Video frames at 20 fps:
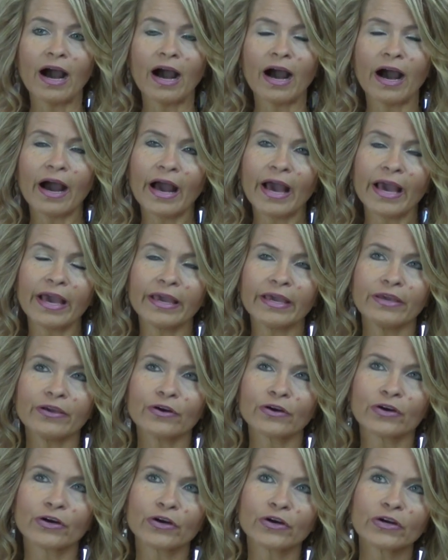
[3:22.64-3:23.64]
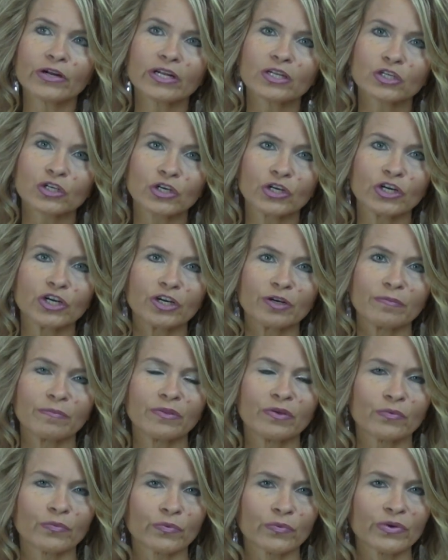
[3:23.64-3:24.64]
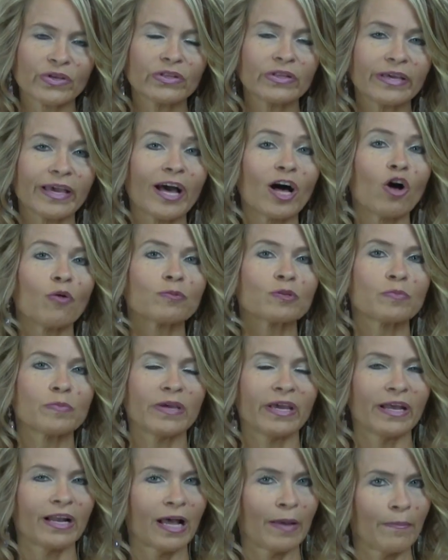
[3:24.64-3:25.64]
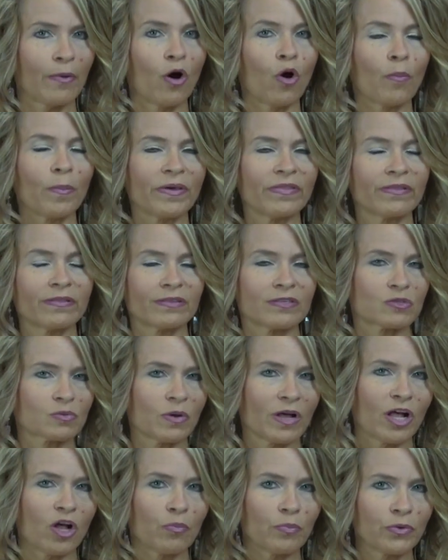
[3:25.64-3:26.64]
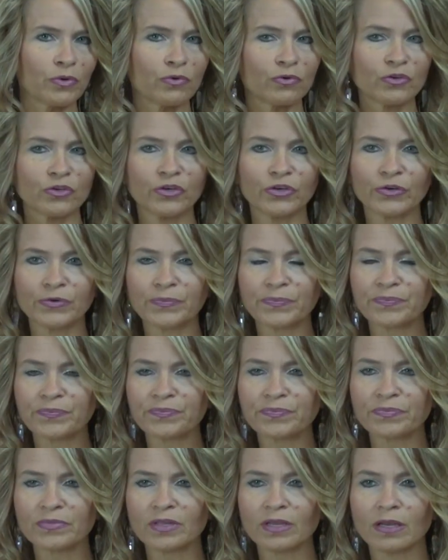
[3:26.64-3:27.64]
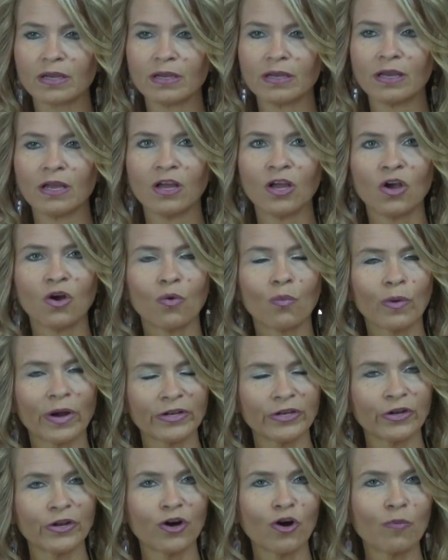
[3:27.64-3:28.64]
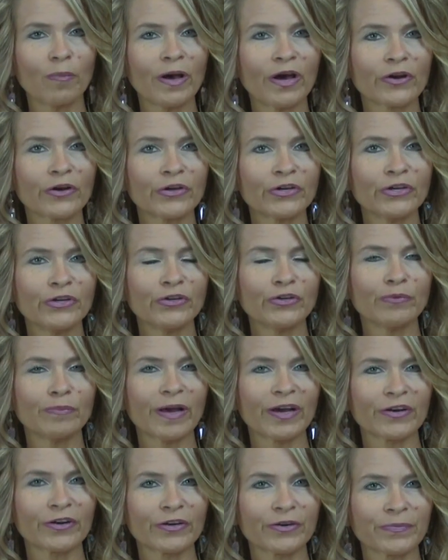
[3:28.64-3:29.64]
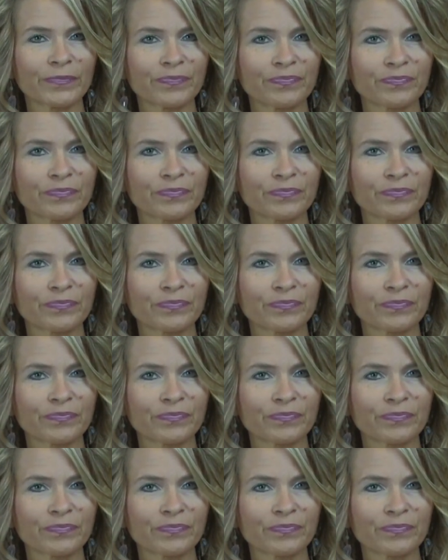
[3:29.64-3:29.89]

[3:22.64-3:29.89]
I heard a term that really helped me, and I'm hoping that this will help you too. When you know better, you do better.